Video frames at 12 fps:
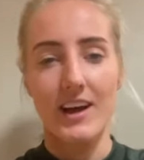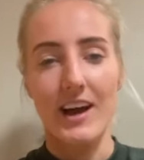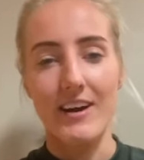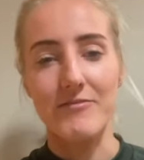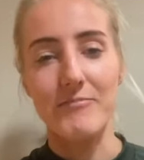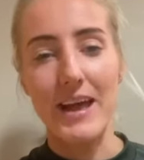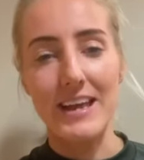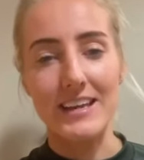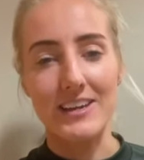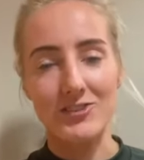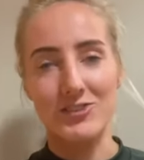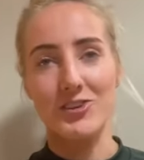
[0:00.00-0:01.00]
I've
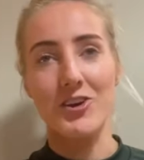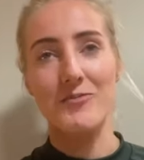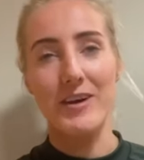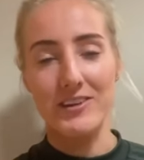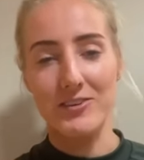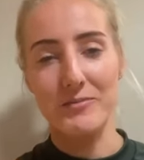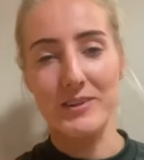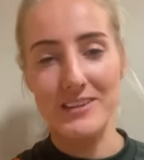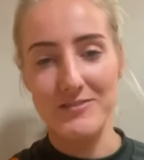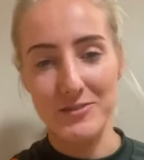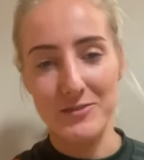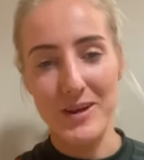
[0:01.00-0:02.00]
made so many
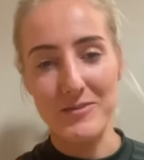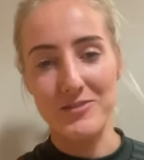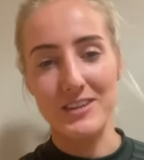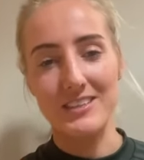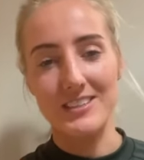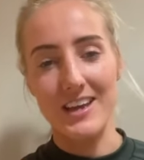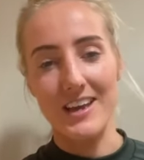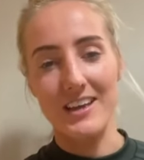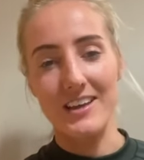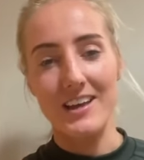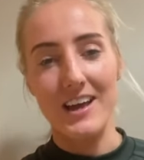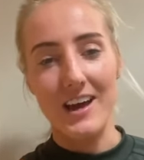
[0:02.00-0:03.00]
unbelievable memories here
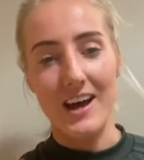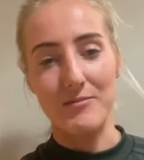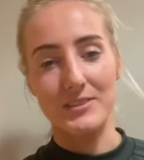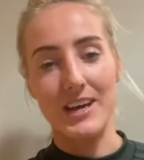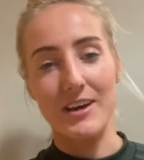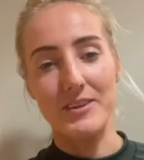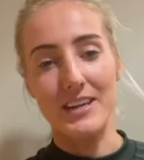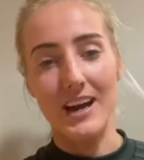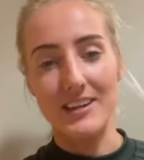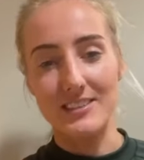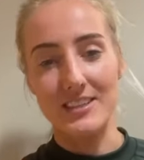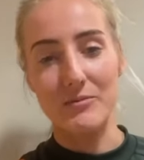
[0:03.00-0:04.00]
at my time at
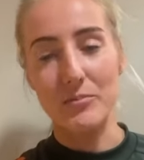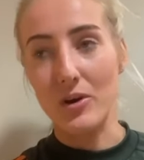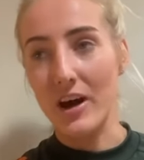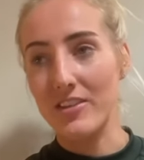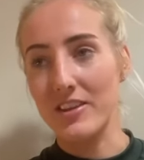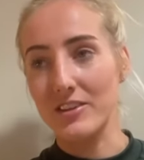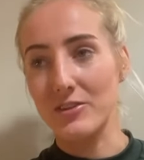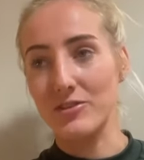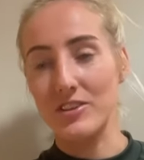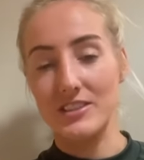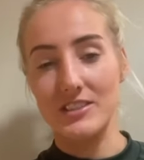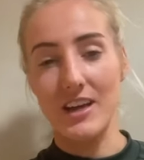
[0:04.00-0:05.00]
United, but I think the one
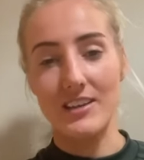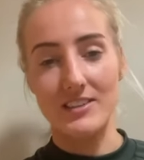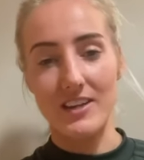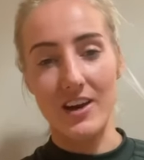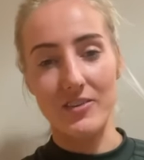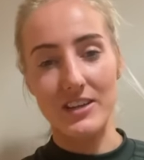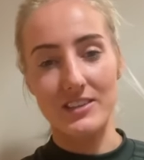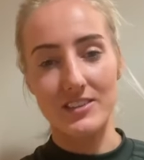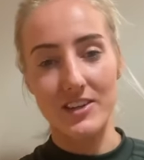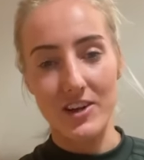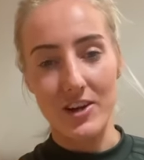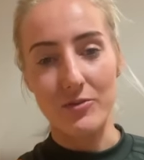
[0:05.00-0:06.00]
that stands out is
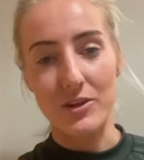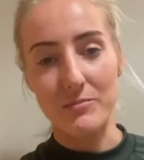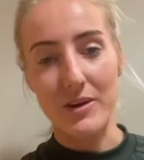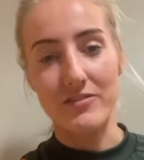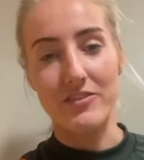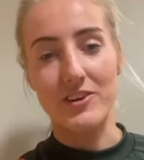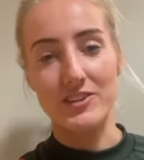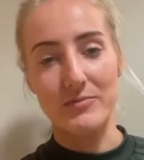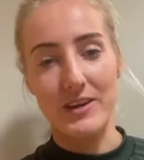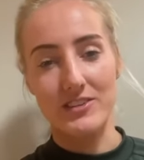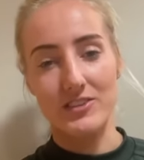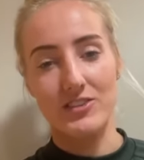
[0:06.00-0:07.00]
winning my first
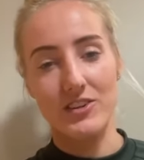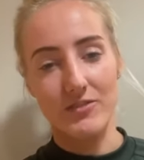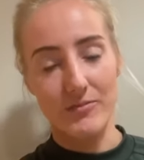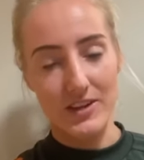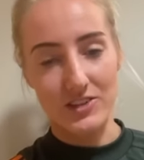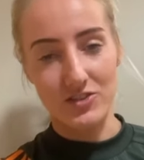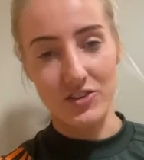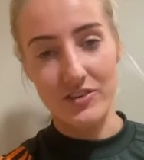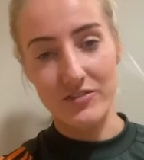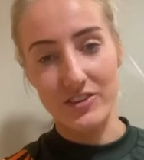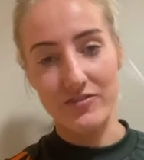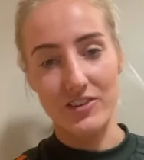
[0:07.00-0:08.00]
major
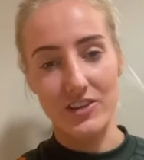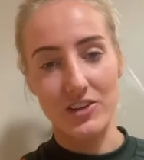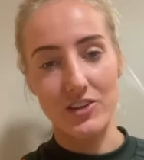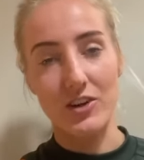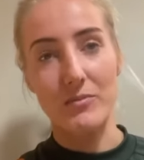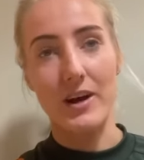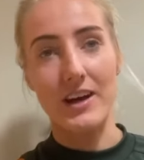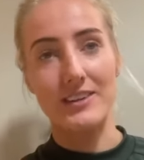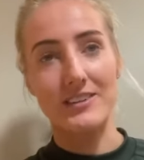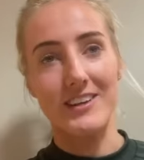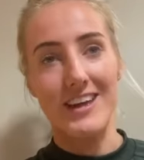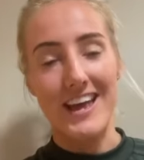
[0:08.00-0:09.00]
trophy for the club,
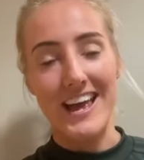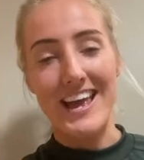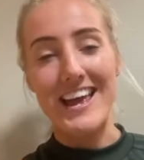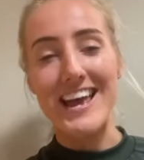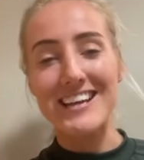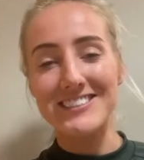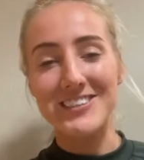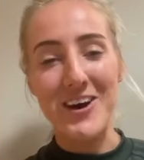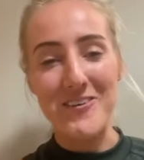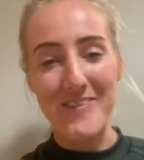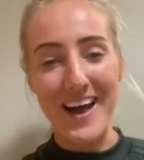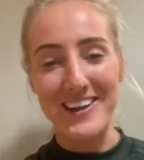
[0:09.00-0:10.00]
and here's to
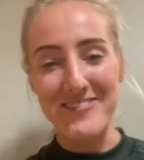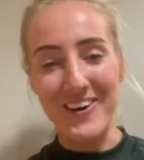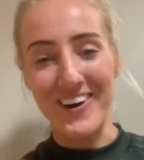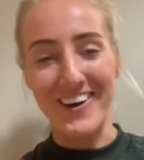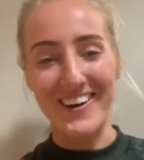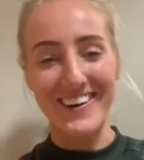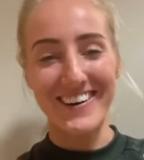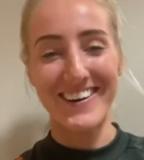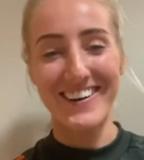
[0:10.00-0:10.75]
many more.